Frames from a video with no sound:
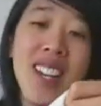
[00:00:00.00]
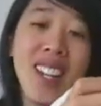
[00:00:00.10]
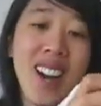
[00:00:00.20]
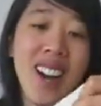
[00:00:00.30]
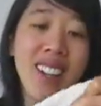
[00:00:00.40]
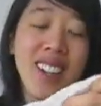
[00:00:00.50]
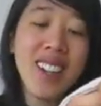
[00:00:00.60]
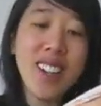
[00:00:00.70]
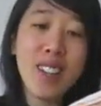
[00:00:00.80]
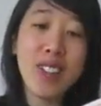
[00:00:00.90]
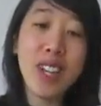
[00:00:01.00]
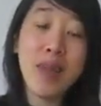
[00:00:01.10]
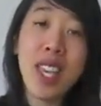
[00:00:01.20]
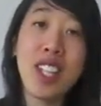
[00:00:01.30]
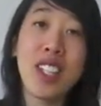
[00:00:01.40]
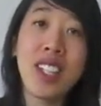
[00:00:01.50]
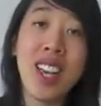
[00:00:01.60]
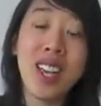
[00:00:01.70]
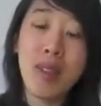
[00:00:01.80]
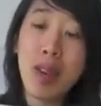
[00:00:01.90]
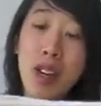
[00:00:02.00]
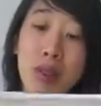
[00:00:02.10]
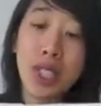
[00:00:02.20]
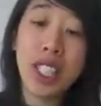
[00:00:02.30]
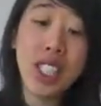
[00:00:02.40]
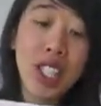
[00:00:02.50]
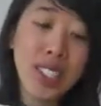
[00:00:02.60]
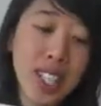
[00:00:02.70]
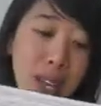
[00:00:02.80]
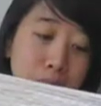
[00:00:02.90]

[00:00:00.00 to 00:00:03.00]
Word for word: I got from H&M a really long time